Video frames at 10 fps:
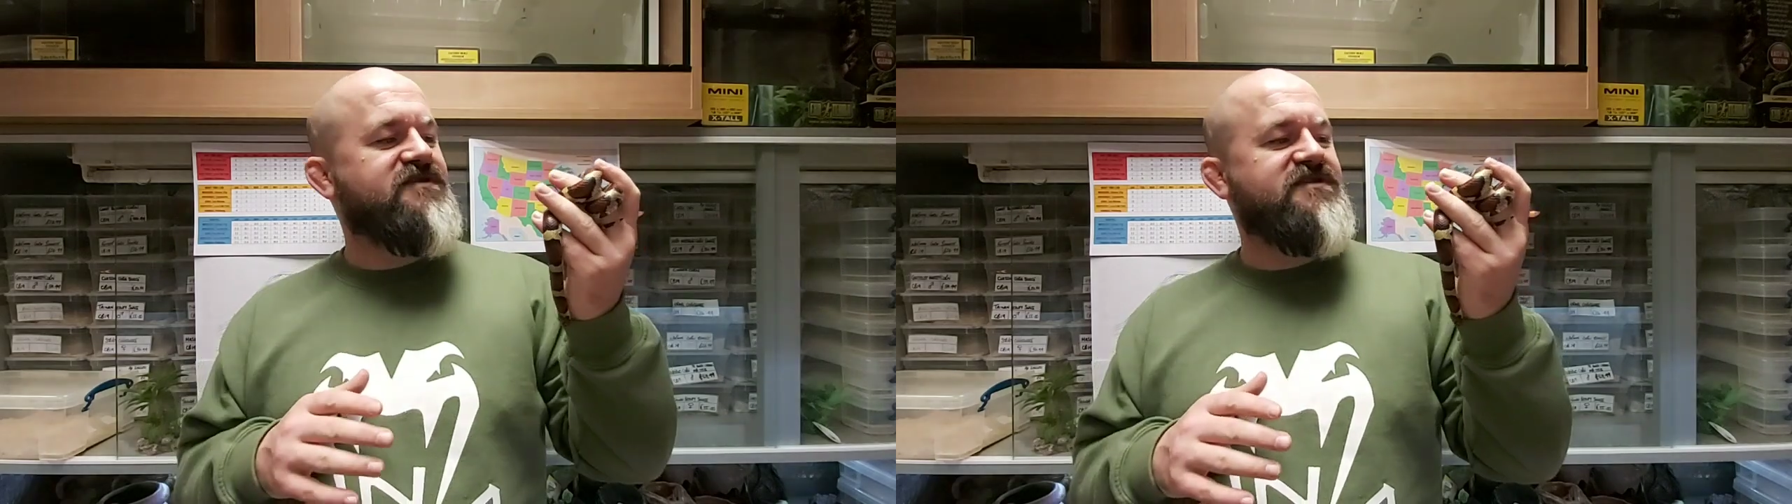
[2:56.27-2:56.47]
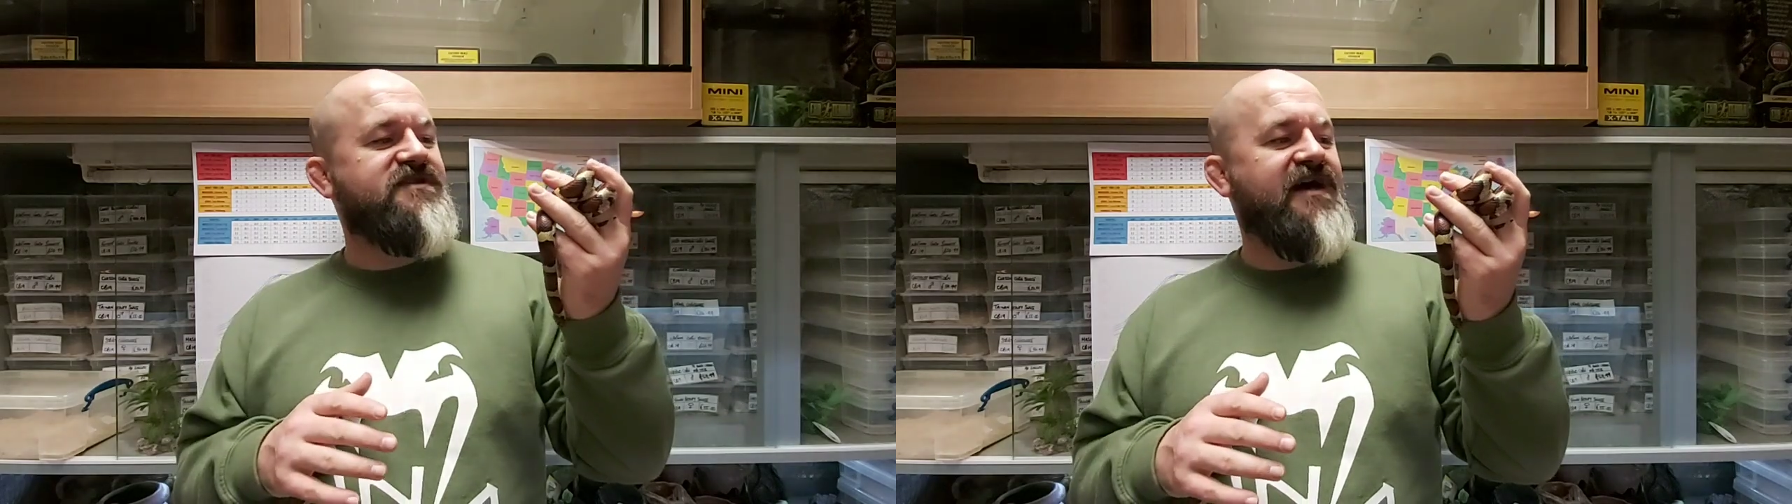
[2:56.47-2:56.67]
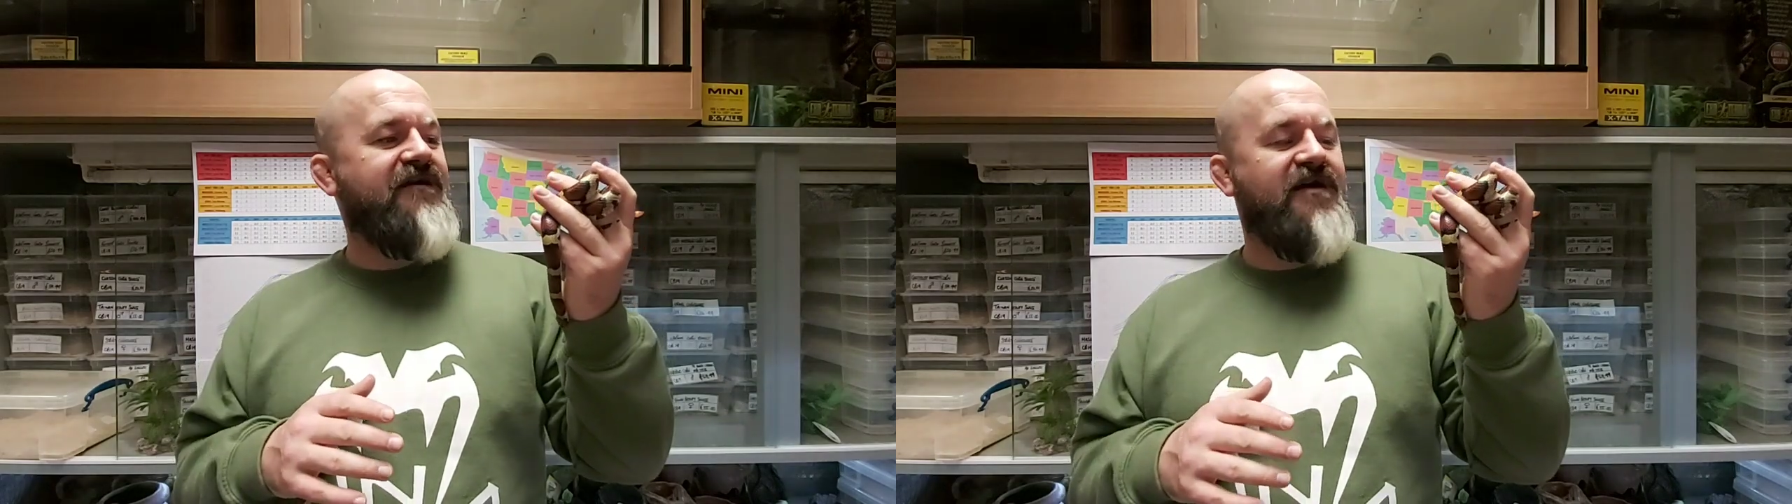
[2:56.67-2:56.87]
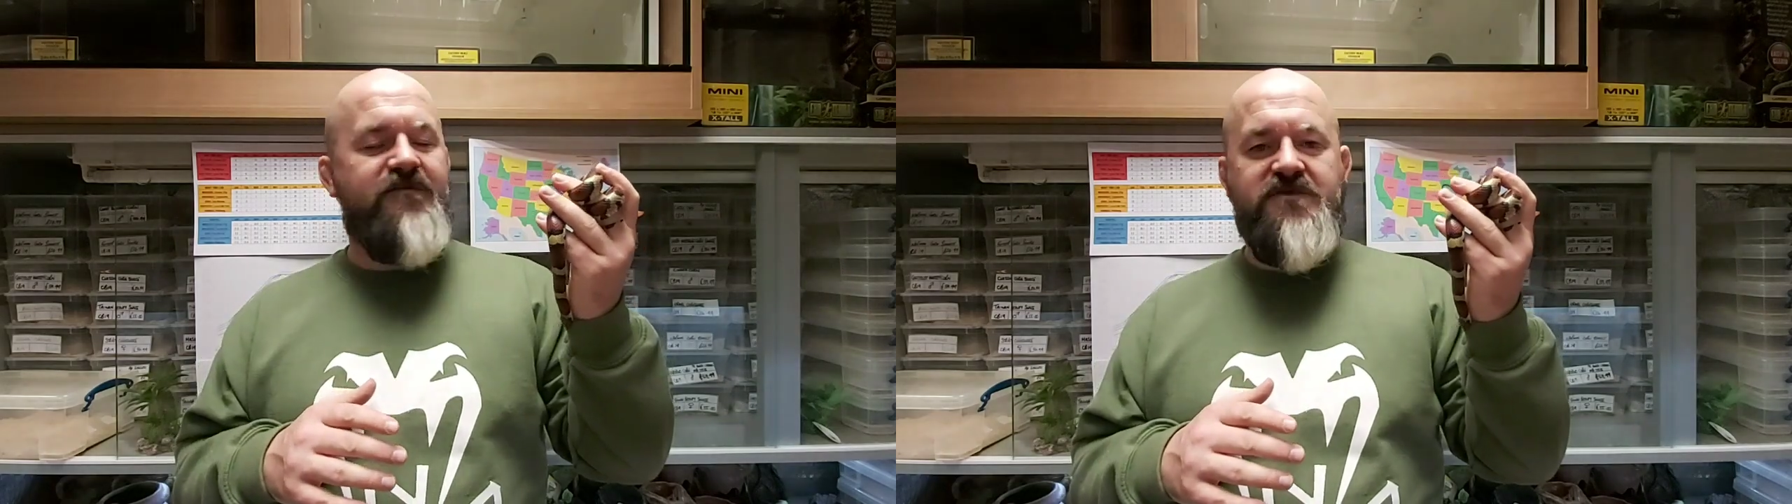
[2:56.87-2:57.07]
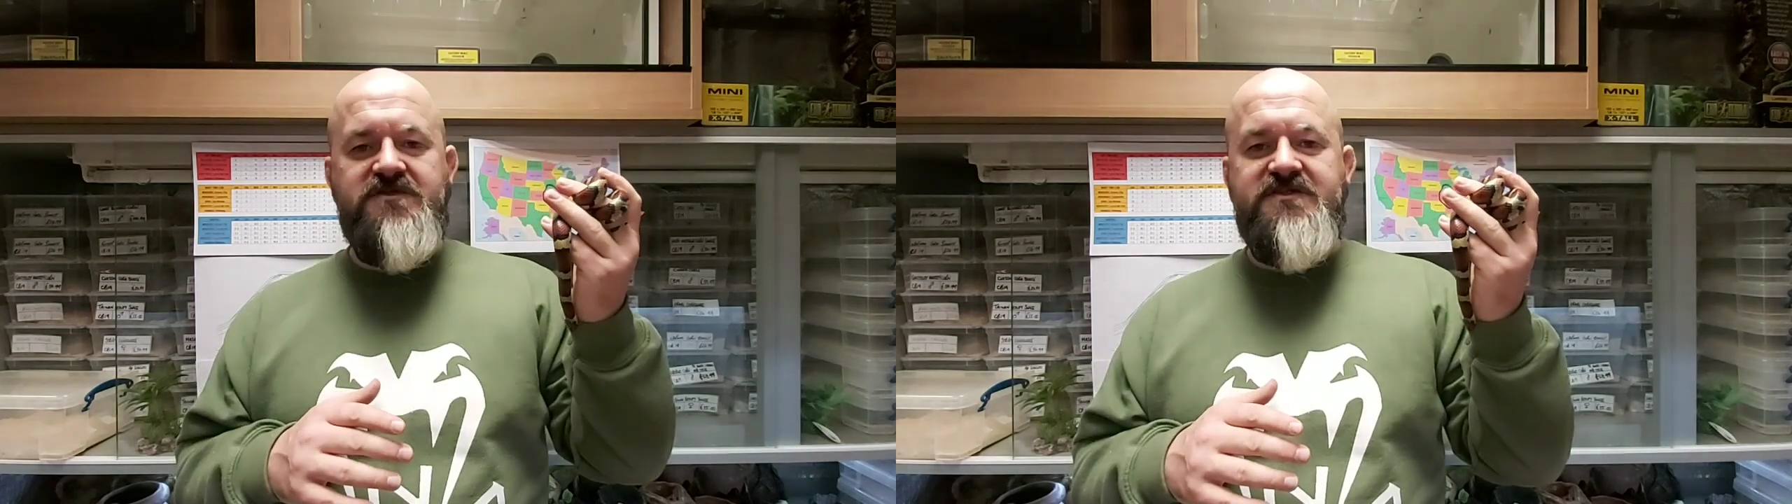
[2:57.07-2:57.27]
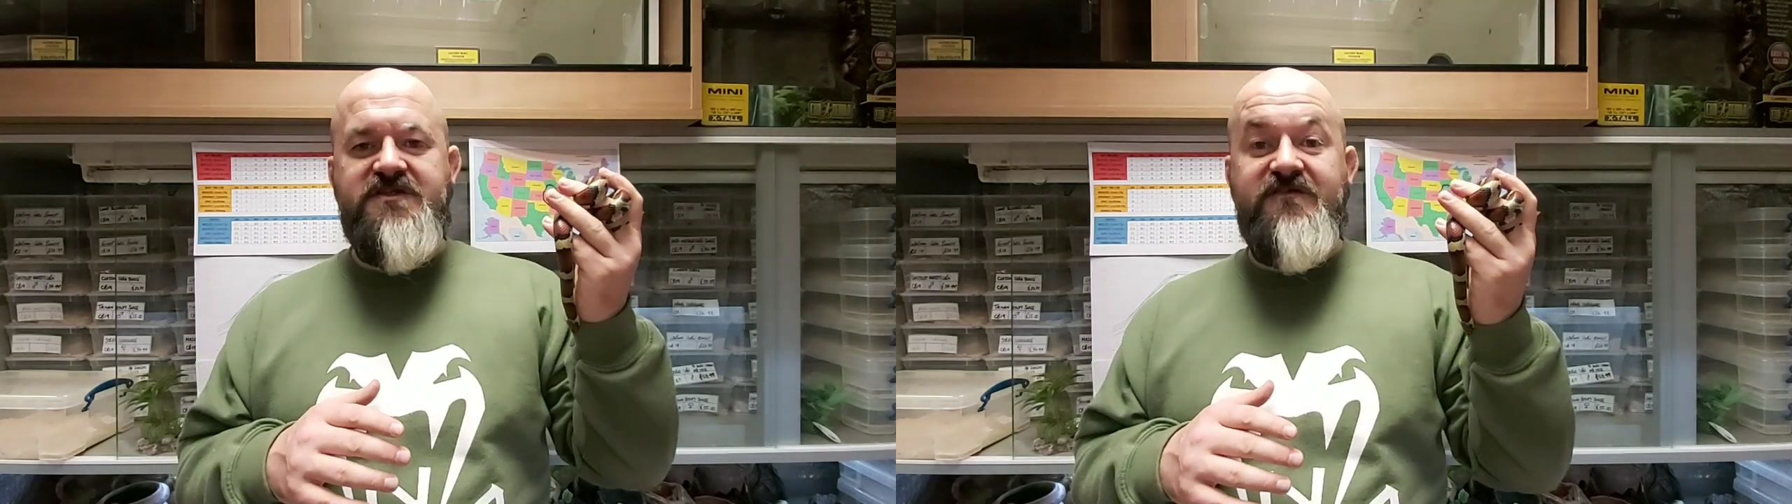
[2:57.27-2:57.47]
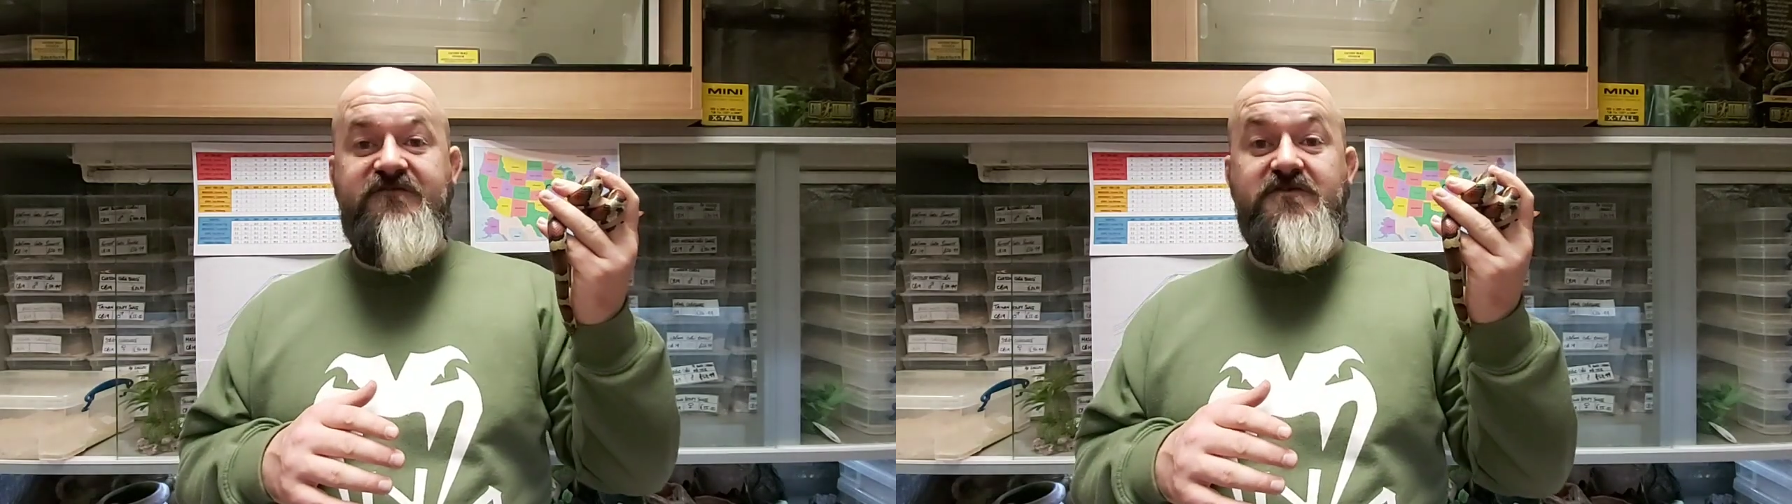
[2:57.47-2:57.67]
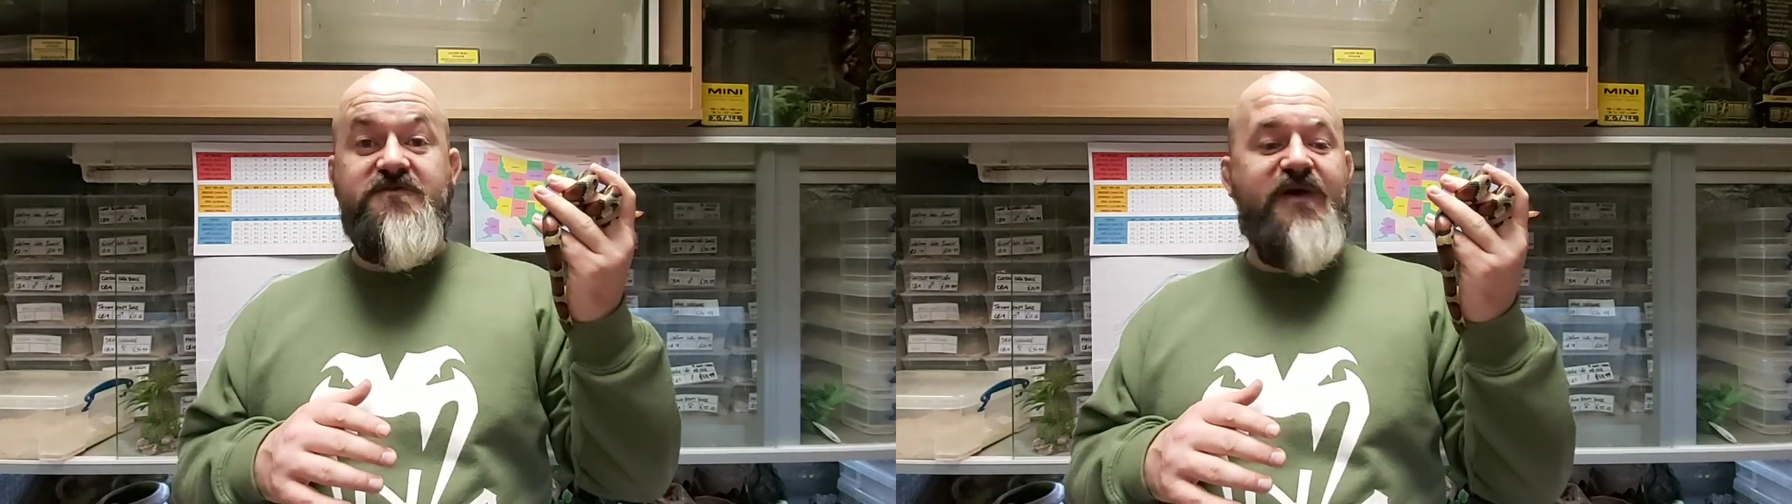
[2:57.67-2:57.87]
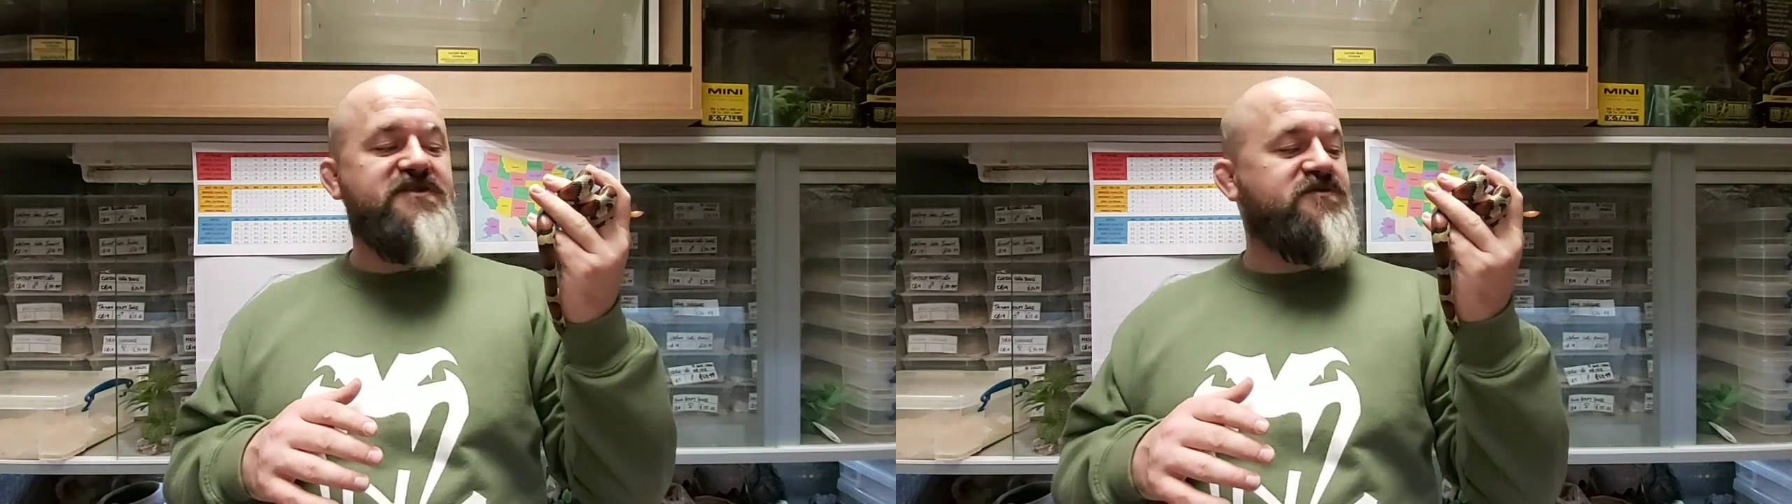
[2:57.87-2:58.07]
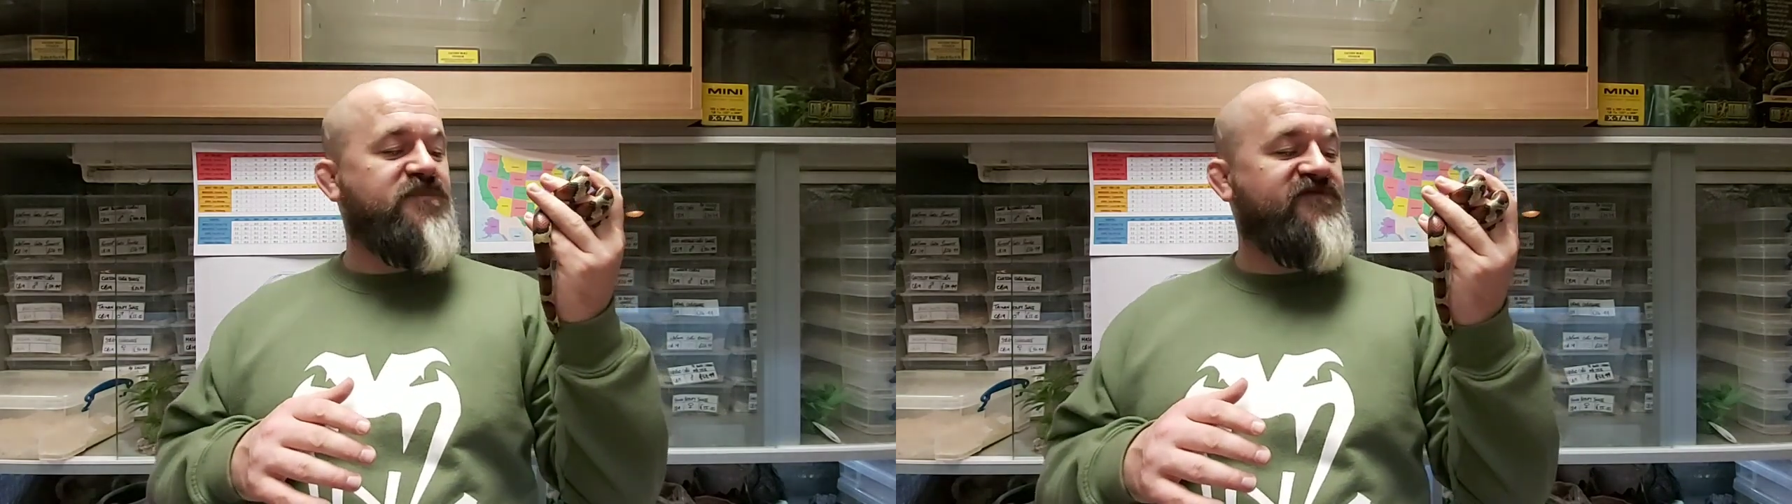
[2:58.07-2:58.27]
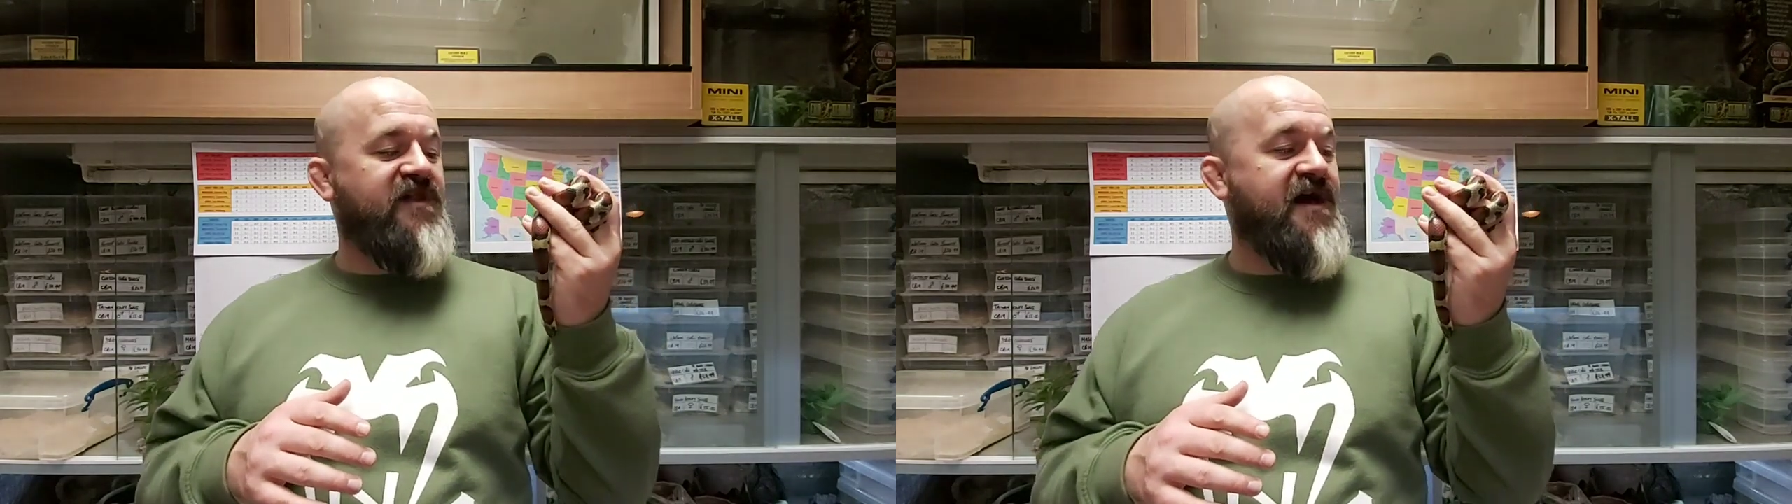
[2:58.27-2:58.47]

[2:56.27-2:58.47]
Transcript: to see our animals in the full spectrum of